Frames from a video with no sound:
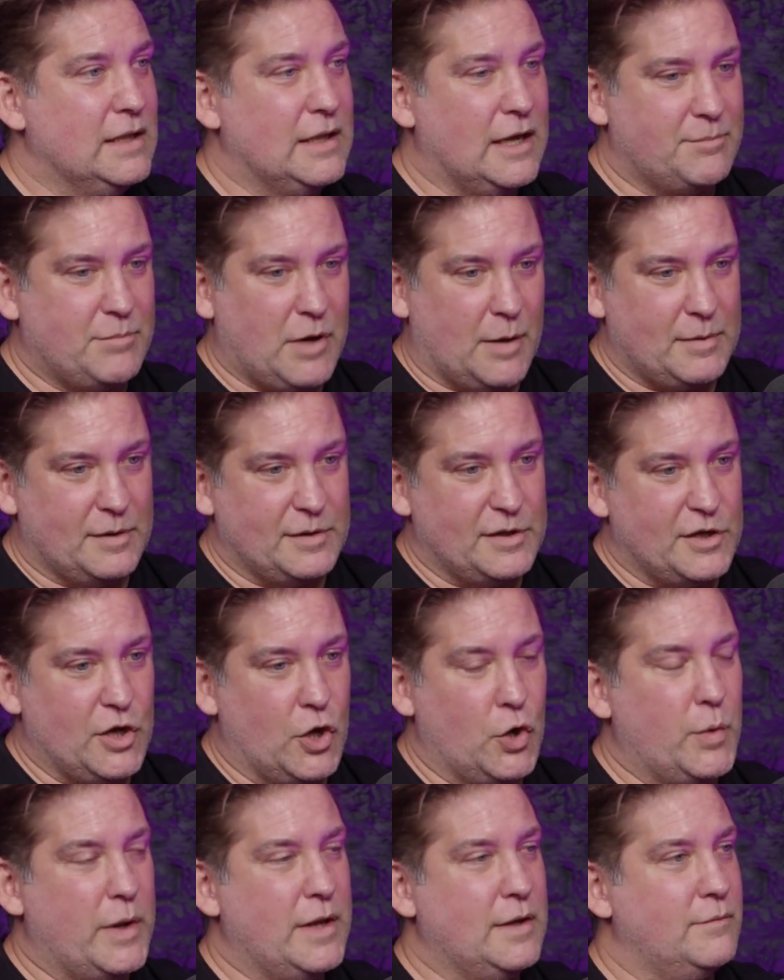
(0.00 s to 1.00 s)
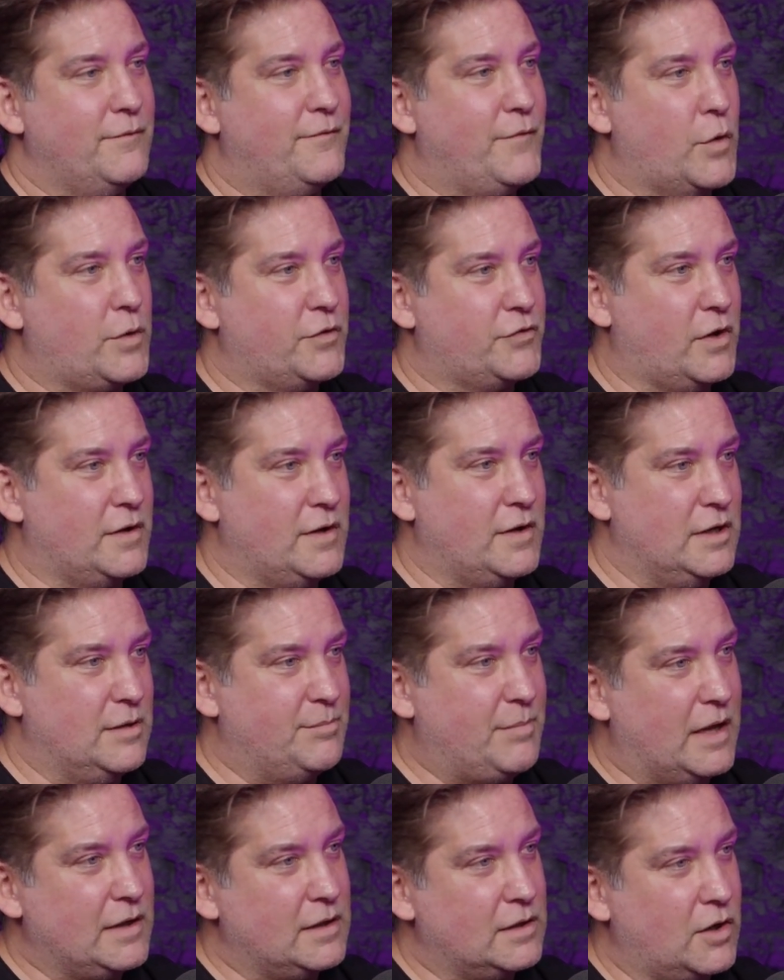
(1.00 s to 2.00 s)
like probably go in, focus on
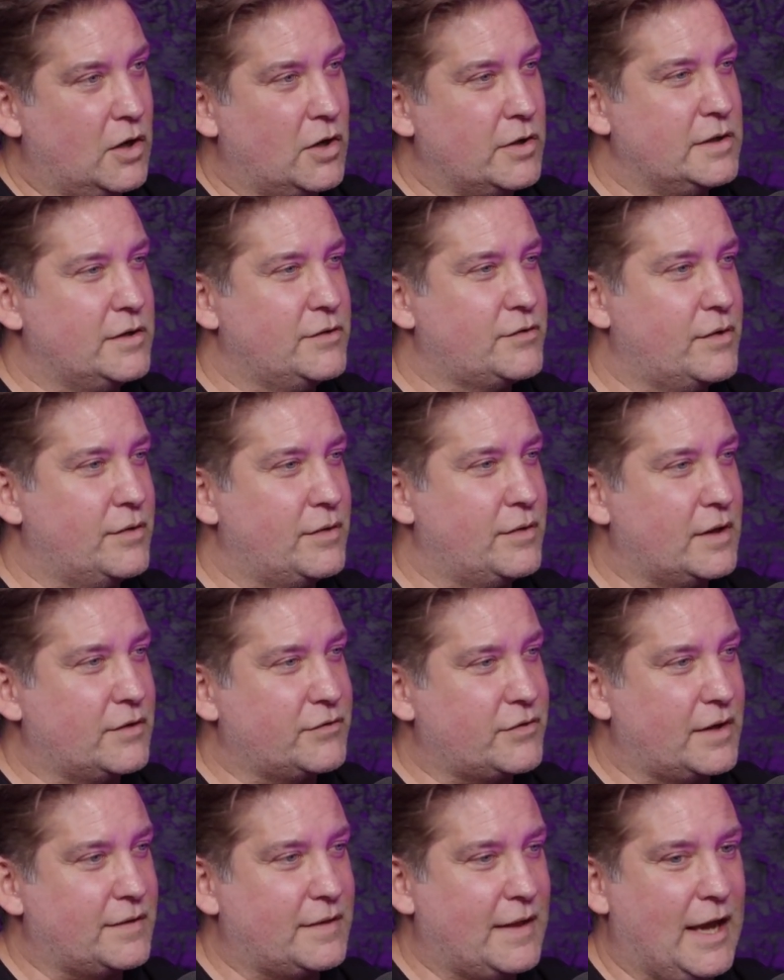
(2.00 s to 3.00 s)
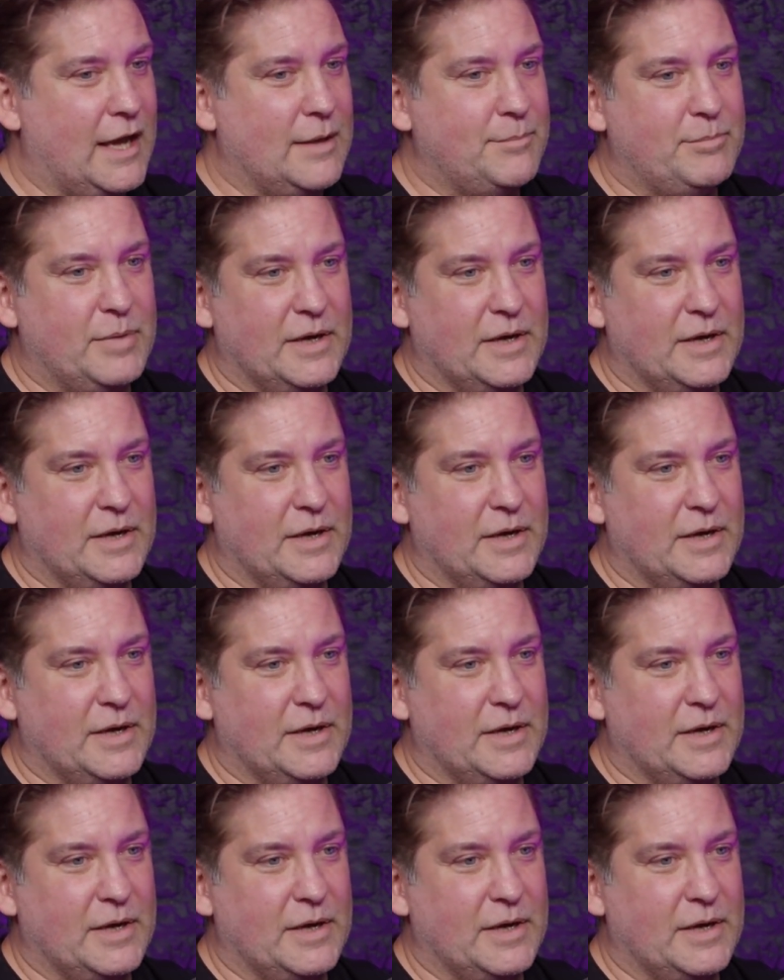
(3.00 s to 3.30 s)
independent artists and things like that.